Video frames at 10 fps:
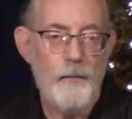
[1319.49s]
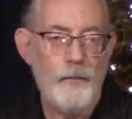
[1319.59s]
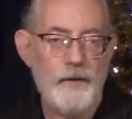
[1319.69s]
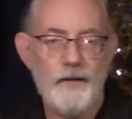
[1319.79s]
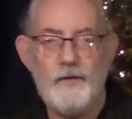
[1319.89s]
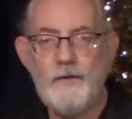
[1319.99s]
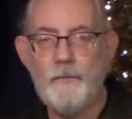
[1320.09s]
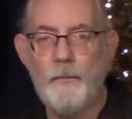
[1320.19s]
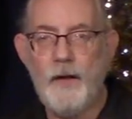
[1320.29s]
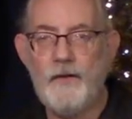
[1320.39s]
because
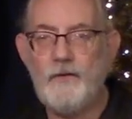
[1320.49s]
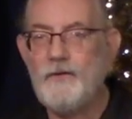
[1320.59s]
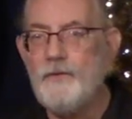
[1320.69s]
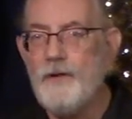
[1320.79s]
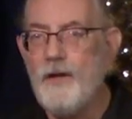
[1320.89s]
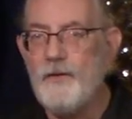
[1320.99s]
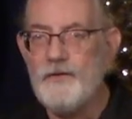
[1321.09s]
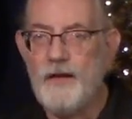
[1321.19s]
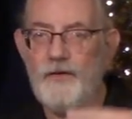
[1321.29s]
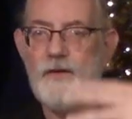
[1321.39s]
my studio
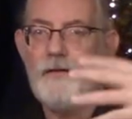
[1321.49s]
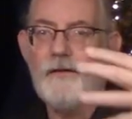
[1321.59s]
is actually